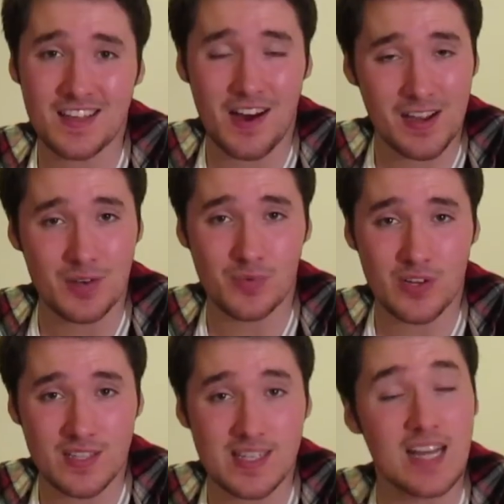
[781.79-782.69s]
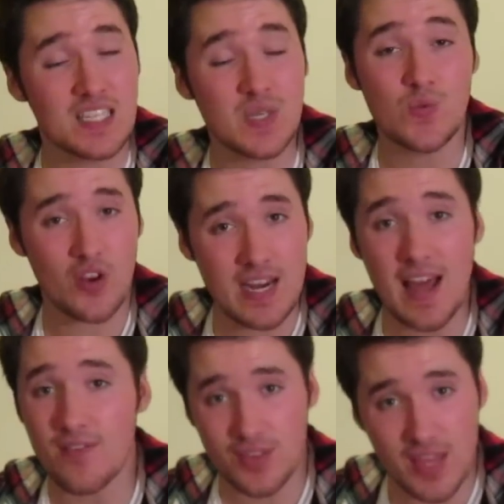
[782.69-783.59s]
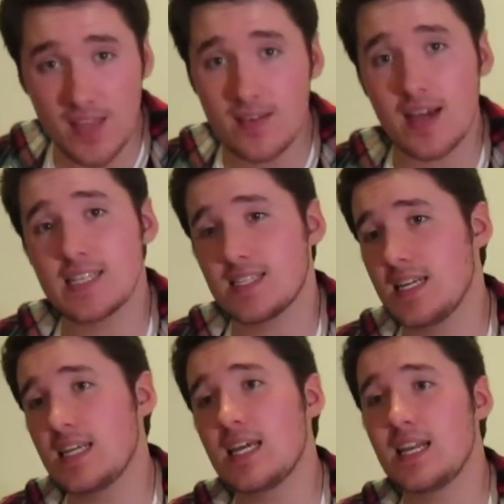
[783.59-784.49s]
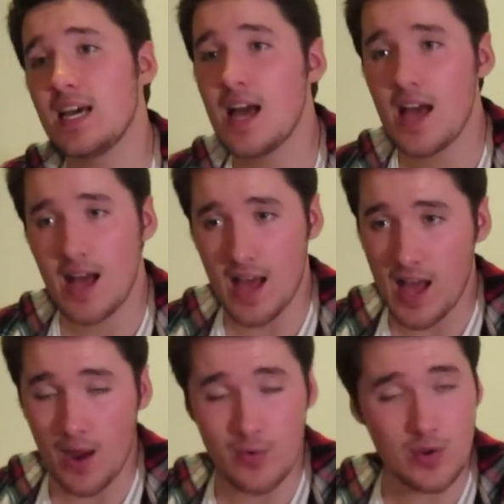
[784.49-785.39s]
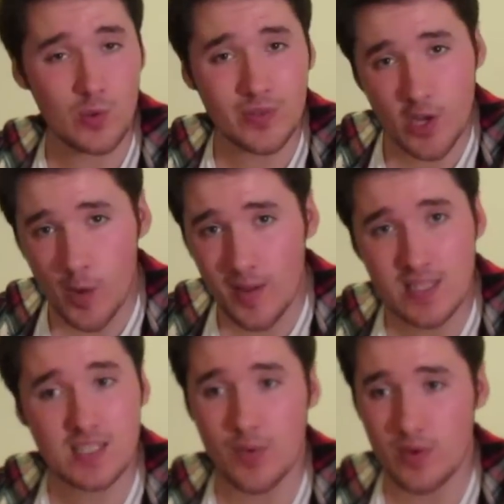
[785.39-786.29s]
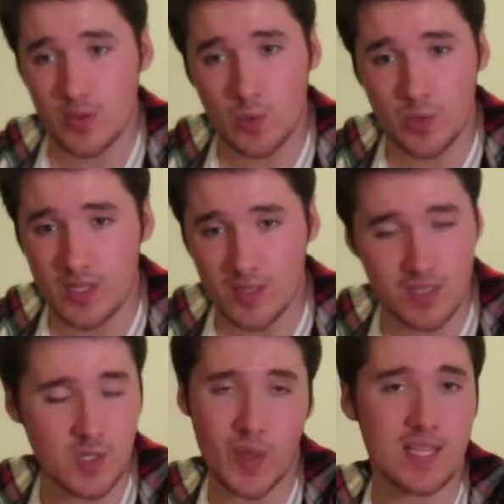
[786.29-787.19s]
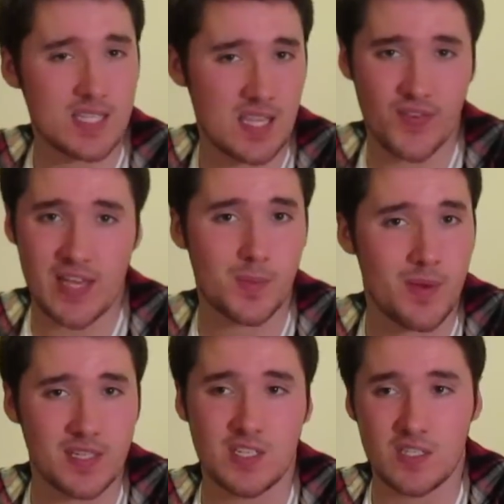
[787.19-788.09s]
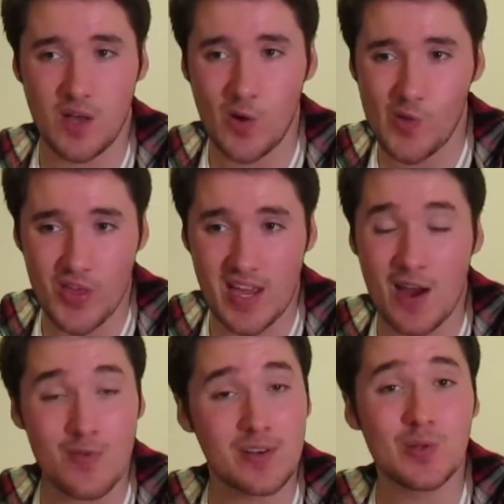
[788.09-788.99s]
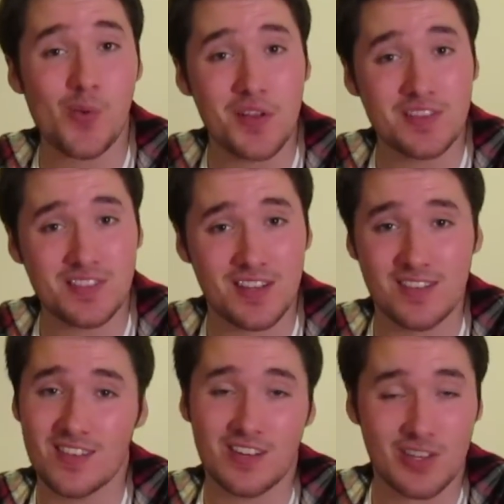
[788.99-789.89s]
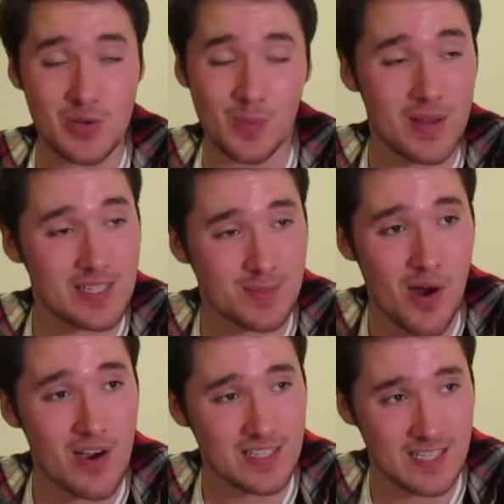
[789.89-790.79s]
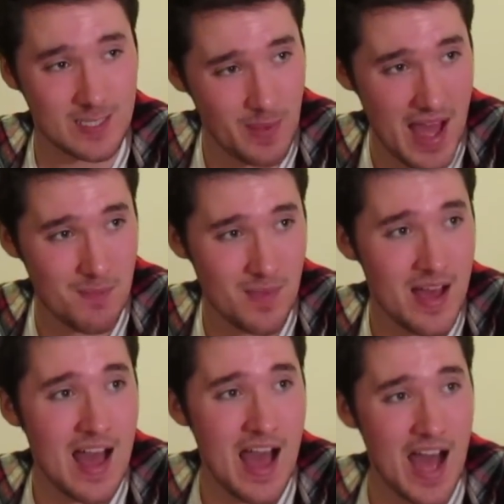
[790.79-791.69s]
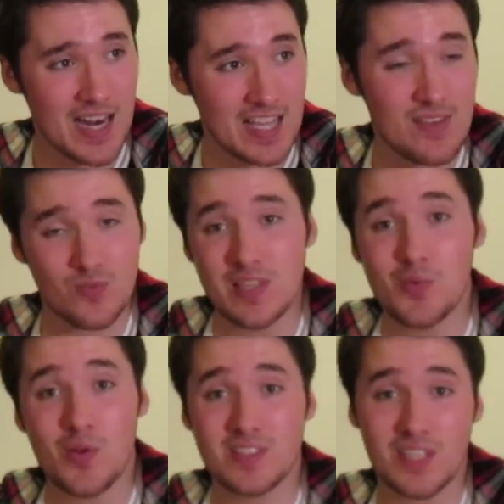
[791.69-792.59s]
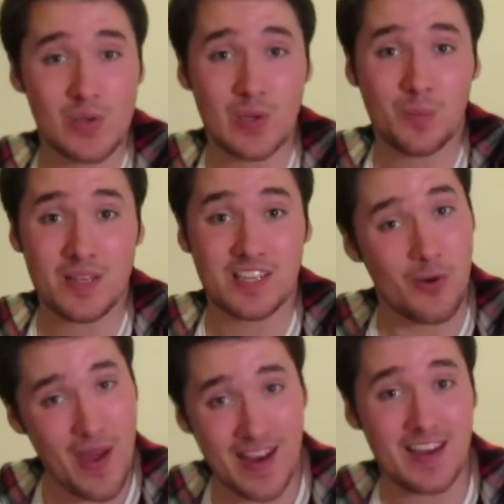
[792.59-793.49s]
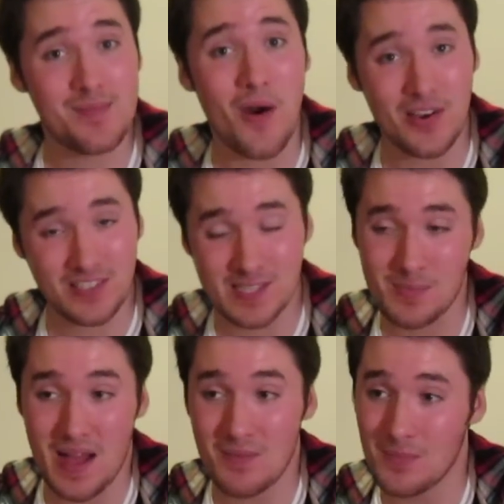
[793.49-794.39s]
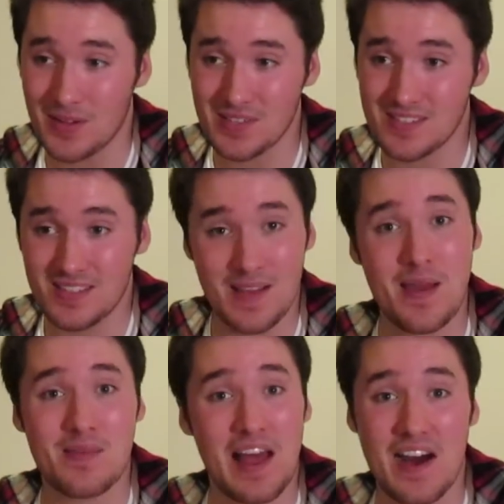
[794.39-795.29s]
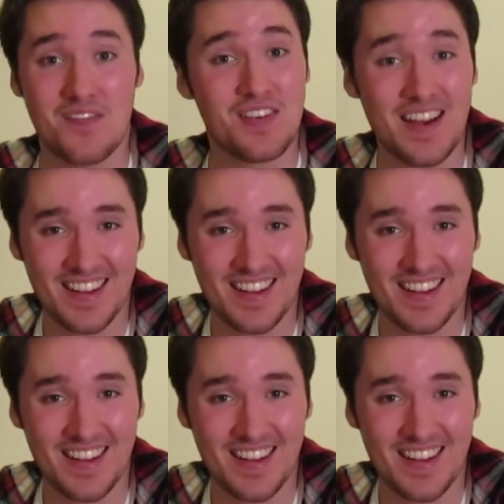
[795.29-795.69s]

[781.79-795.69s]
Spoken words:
kind words. I do read everything you guys send in. I read all the comments, I read all the tweets and the Facebook messages, the whole thing. I read all the ones that Google Plus marks as spam, and I even read the ones that Google Plus correctly marks as spam because they make me laugh.